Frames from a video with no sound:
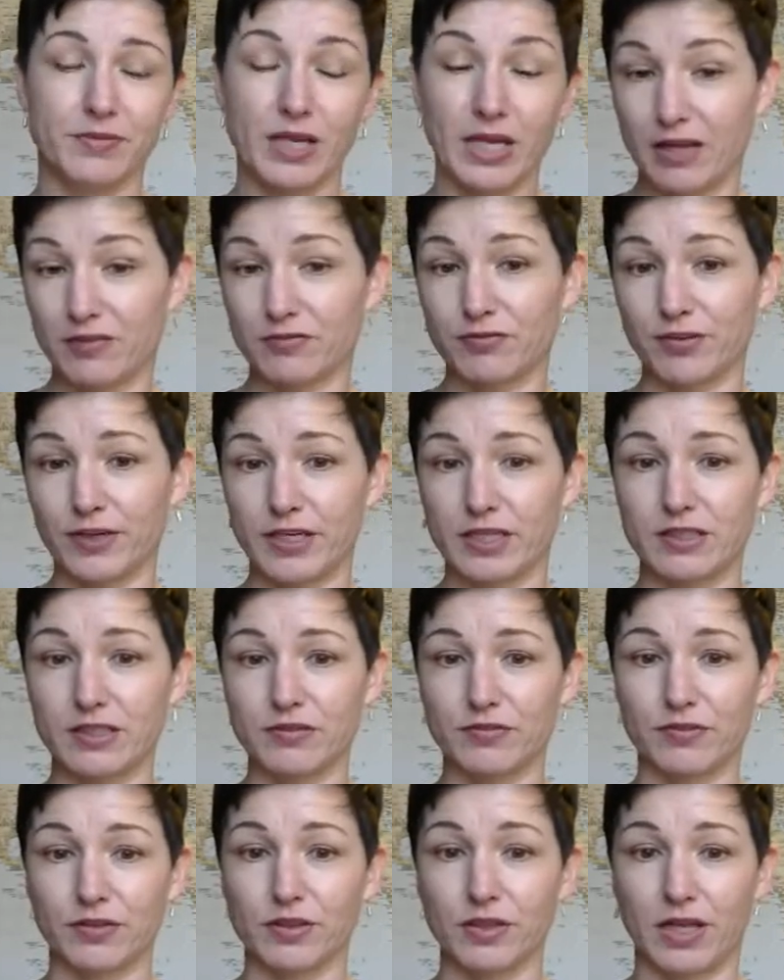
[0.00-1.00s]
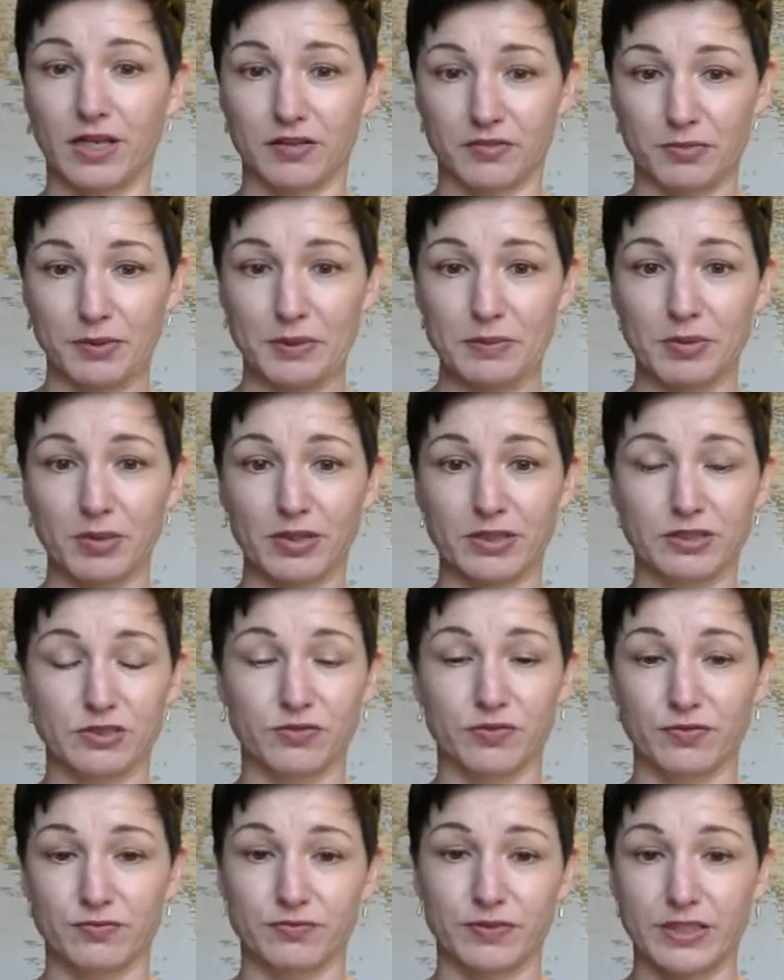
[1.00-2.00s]
And frankly, for a lot of people,
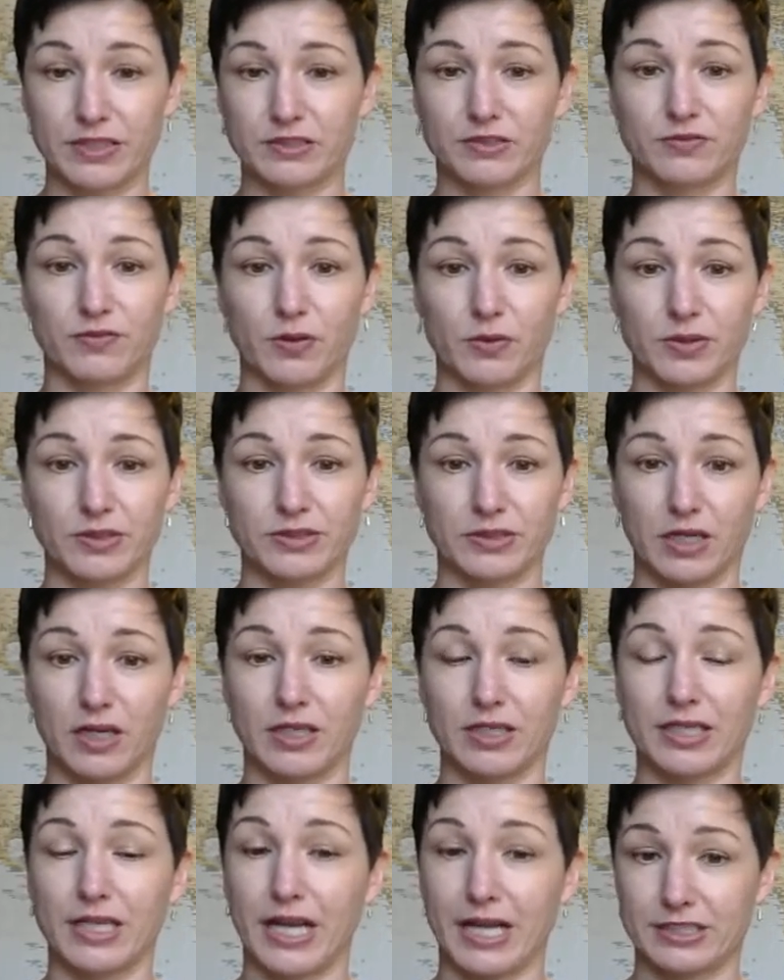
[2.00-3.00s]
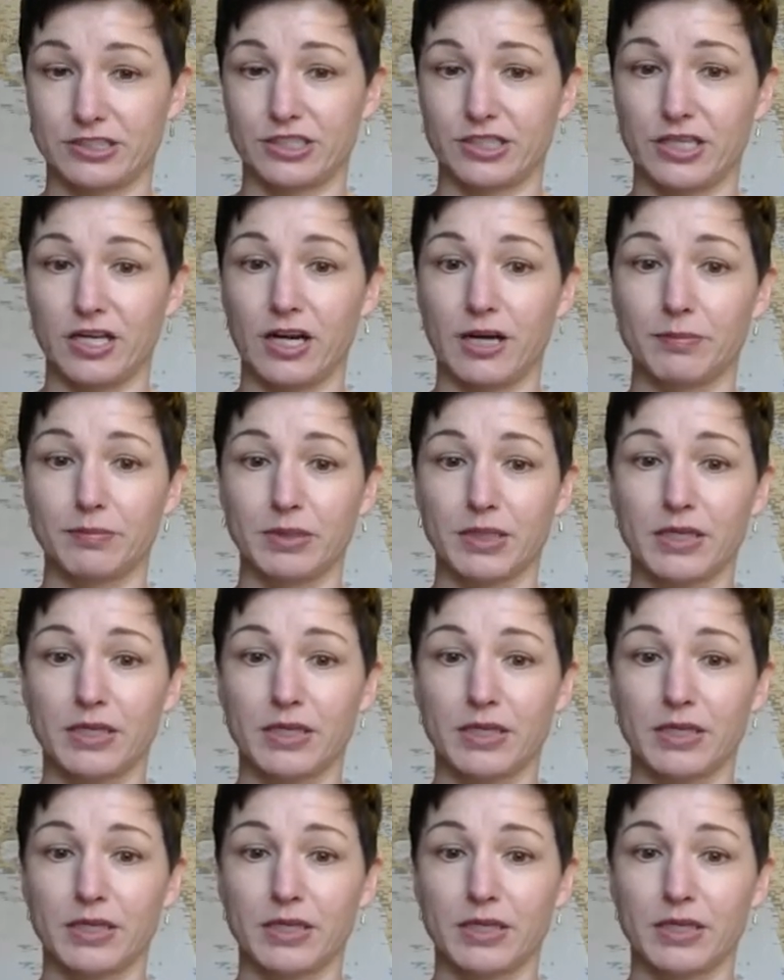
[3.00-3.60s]
it's focused on catching up.